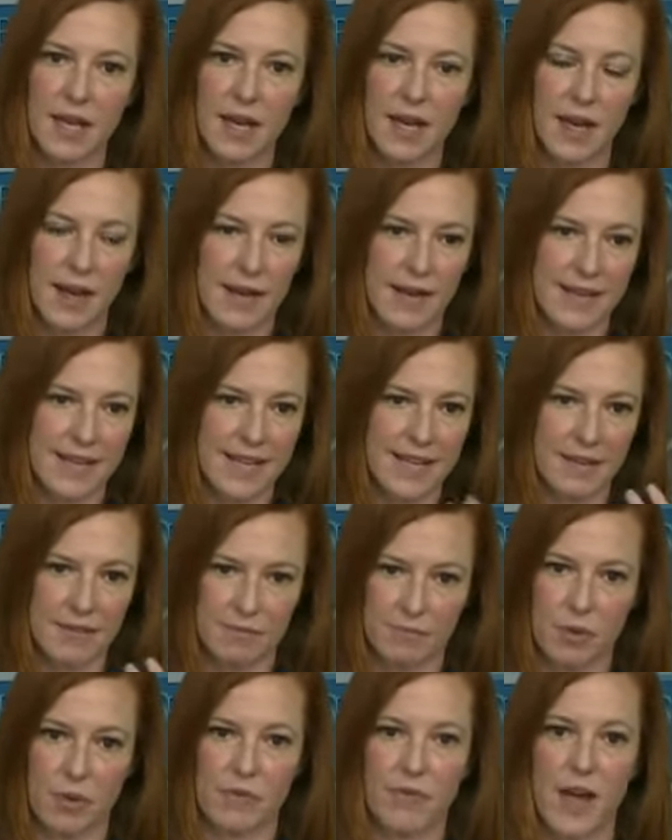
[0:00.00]
Uh, he
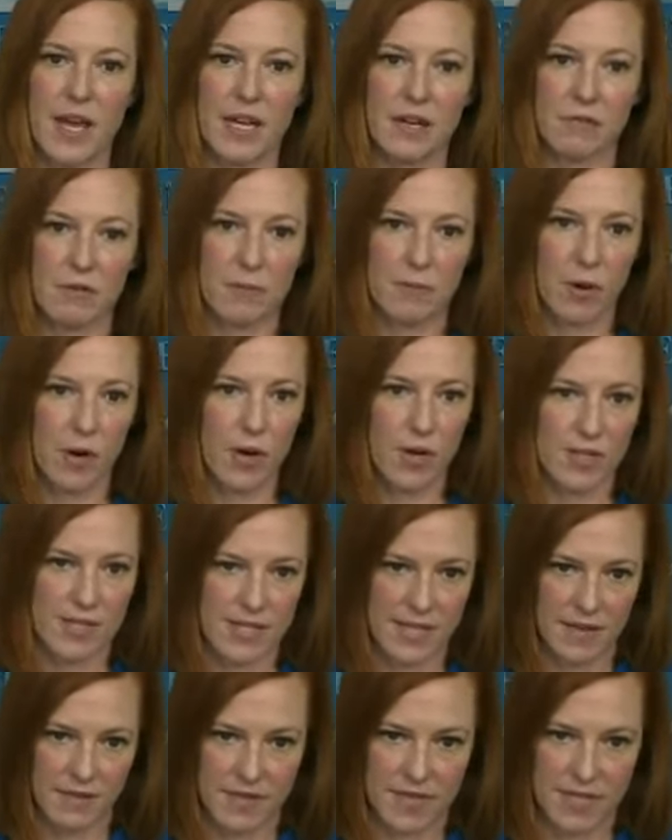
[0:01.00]
provided remarks,
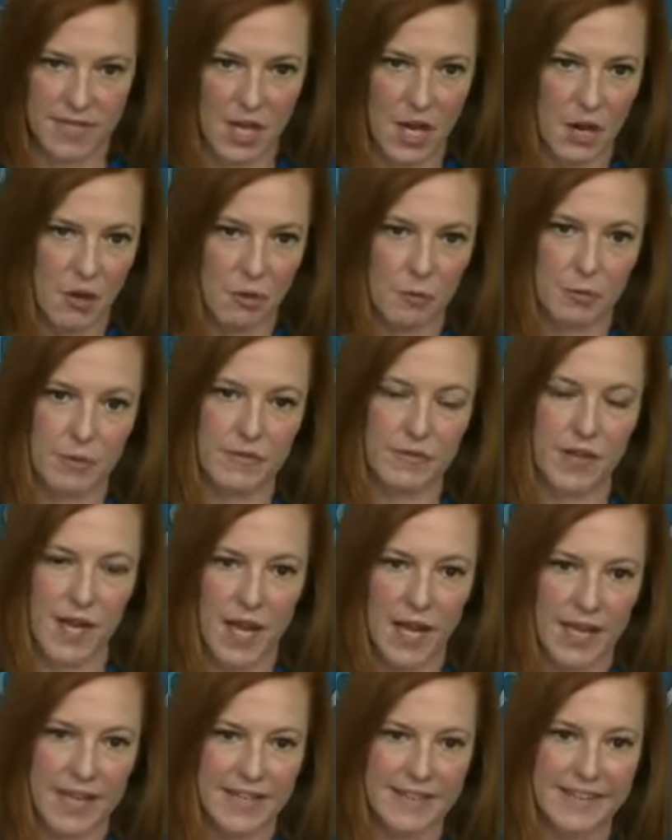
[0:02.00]
obviously, a group of
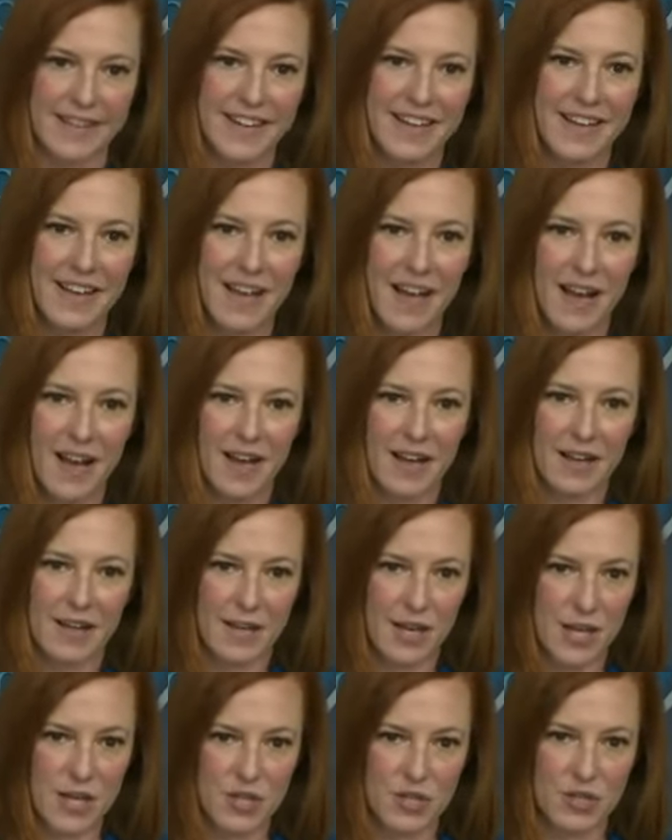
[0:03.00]
nine uh,
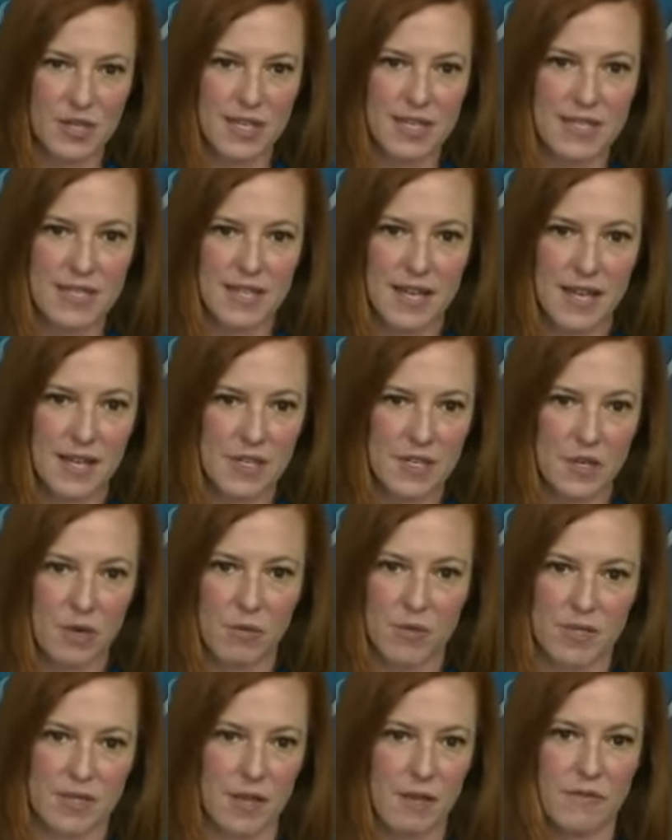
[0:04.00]
countries, uh, so it
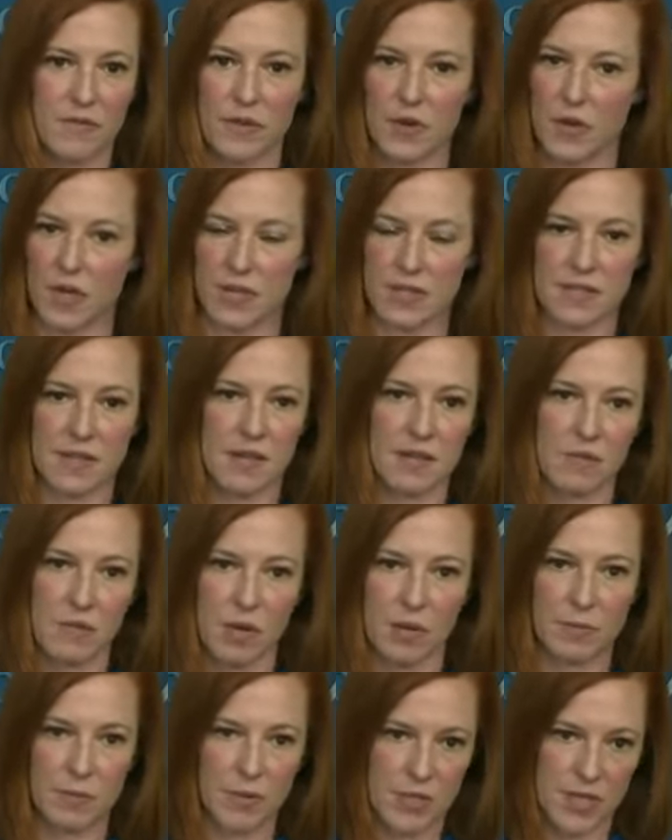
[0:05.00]
was not focused on
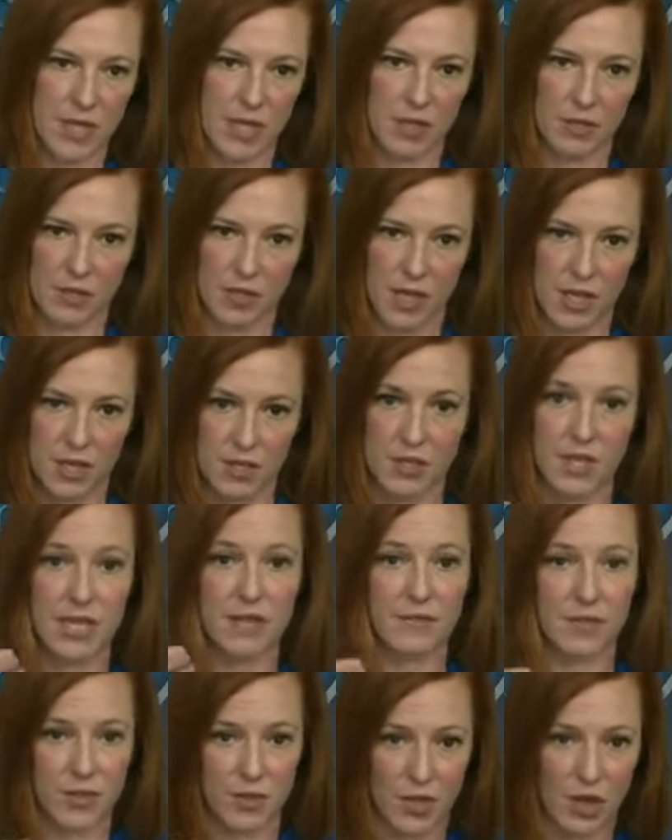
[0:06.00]
one particular country,
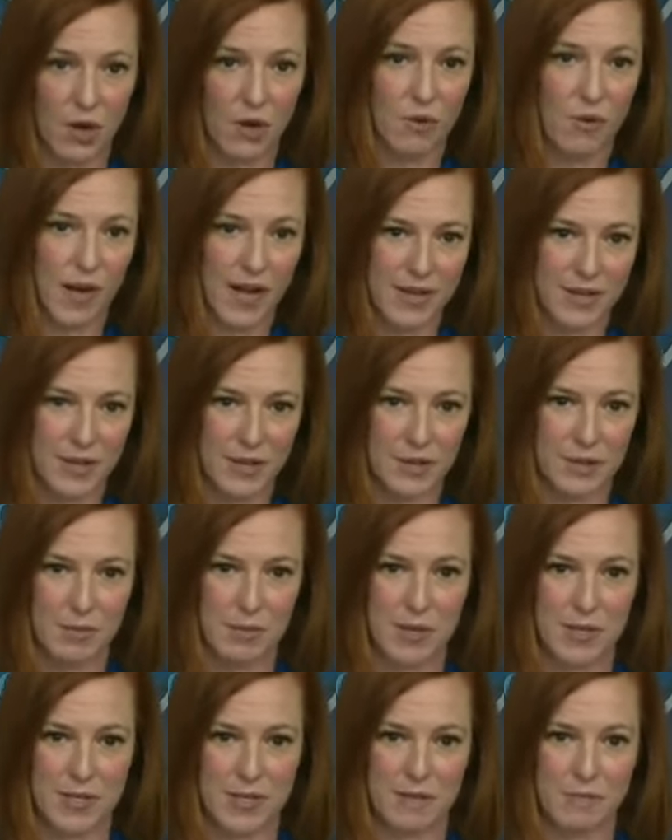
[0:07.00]
even though I know the
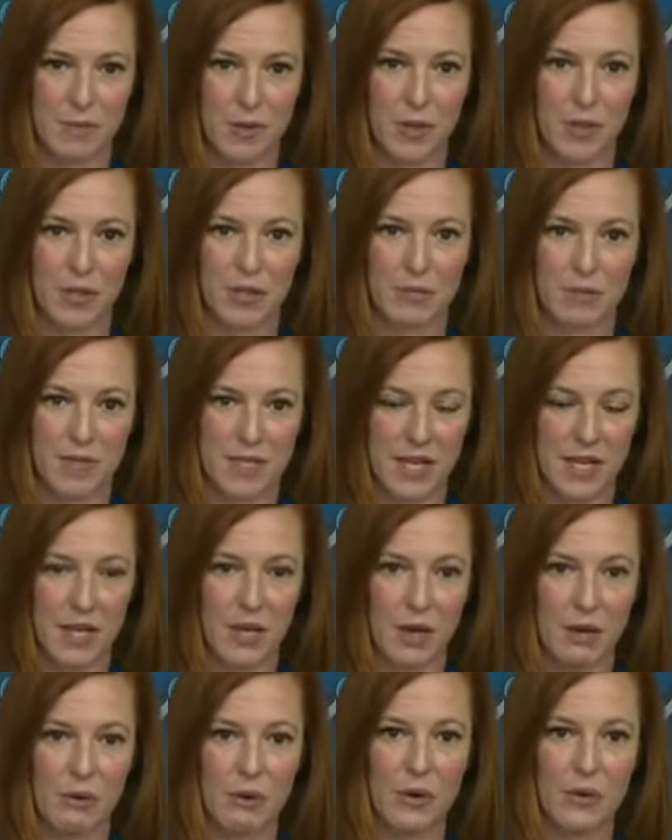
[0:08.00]
President of Poland was a
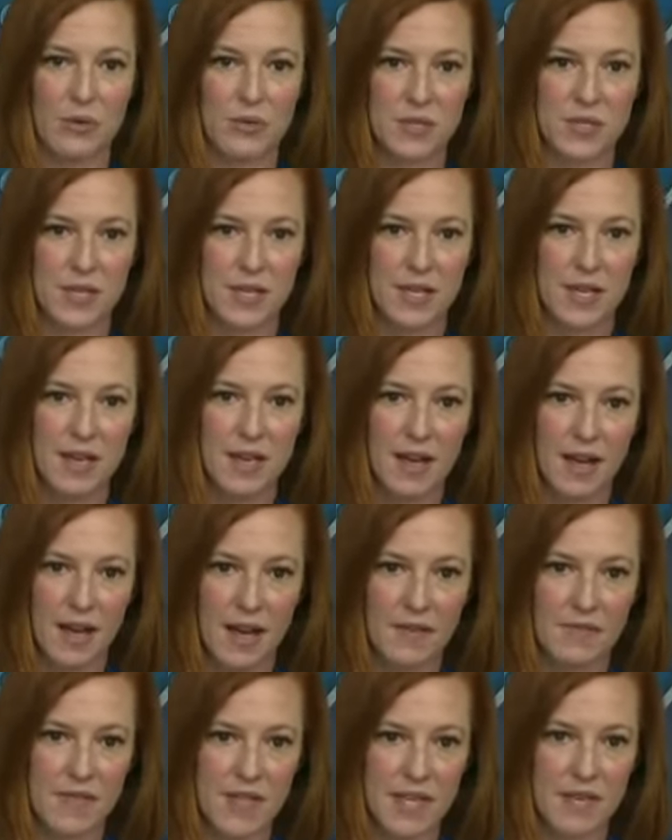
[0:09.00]
co host
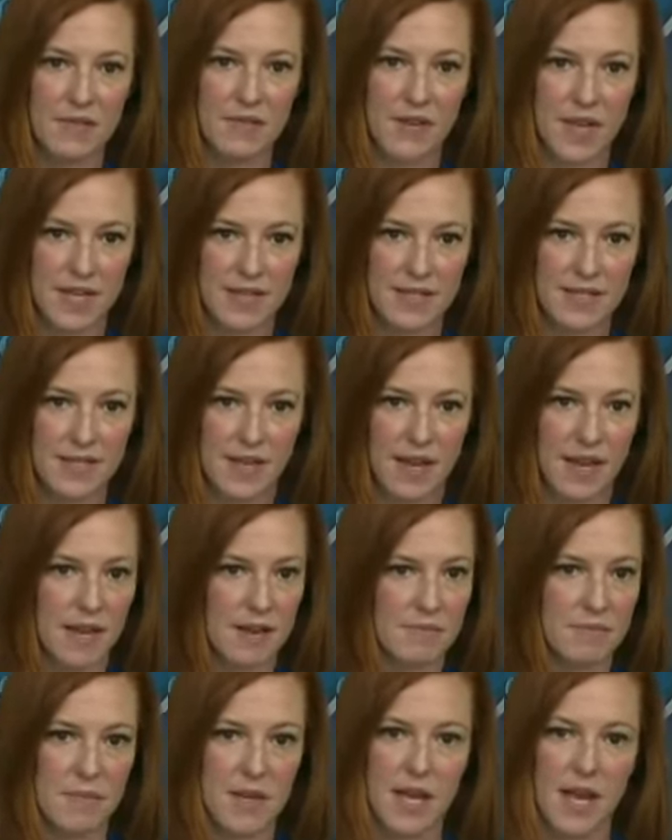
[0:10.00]
of the event,
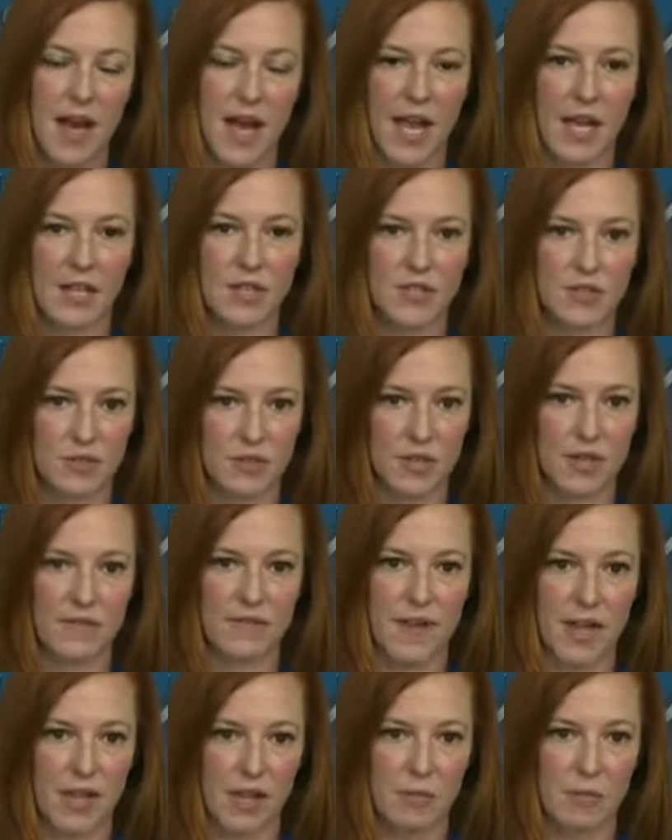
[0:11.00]
um, I can certainly
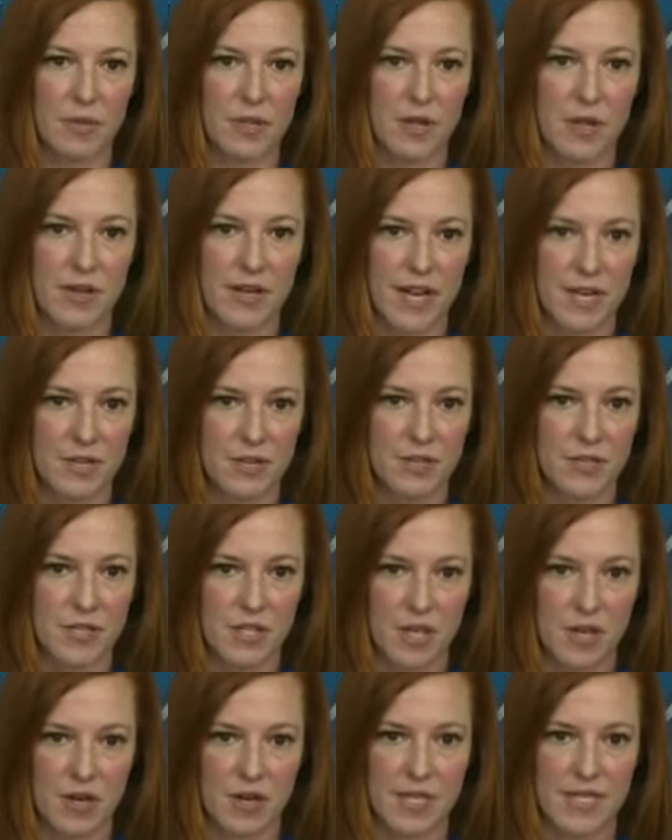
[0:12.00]
follow up with our national
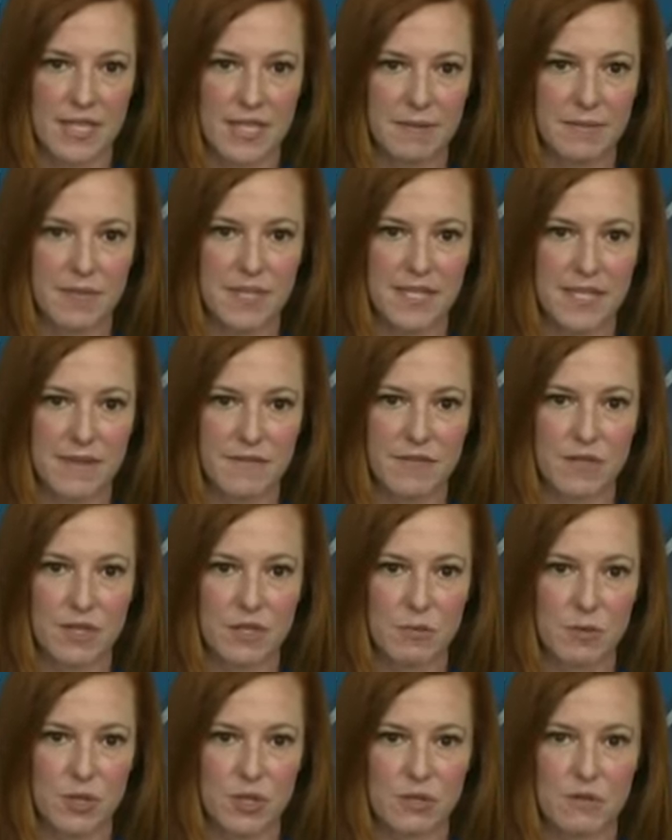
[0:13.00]
security team and see if there's
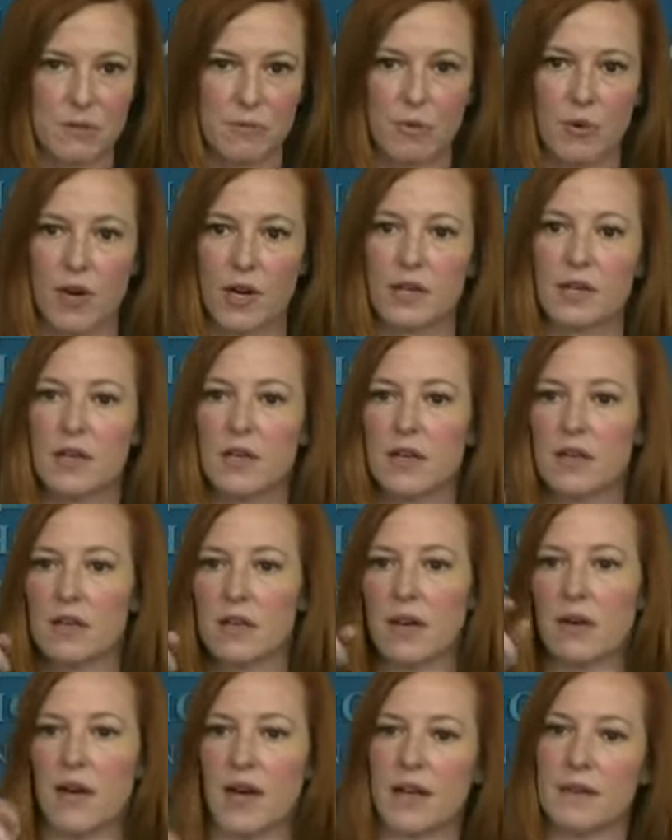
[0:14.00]
more to report.
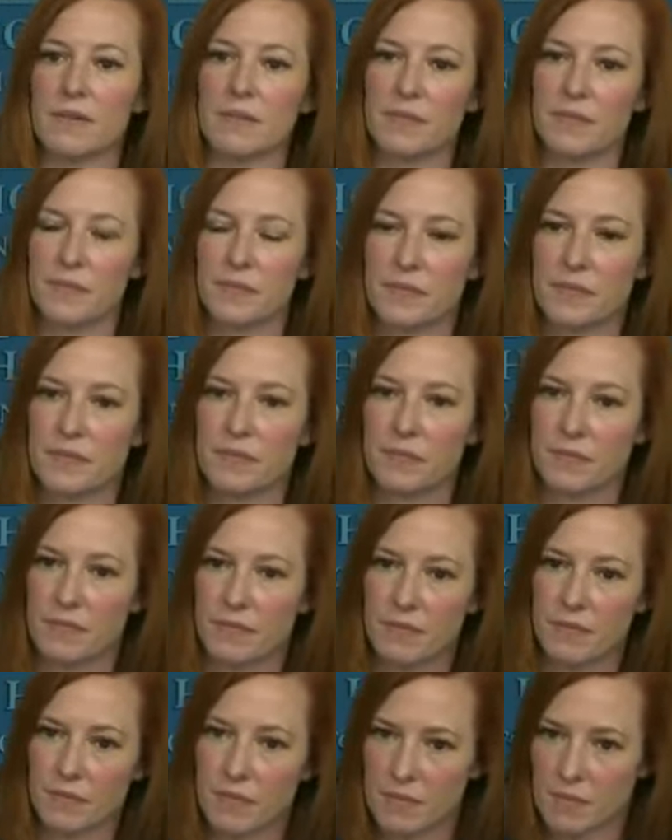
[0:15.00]
Go ahead.
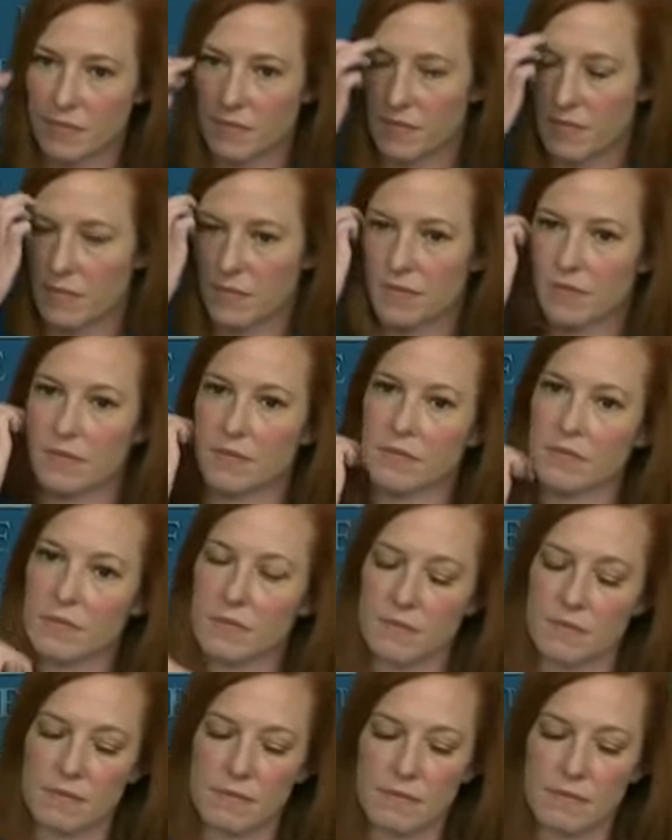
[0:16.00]
We're seeing hesitancy,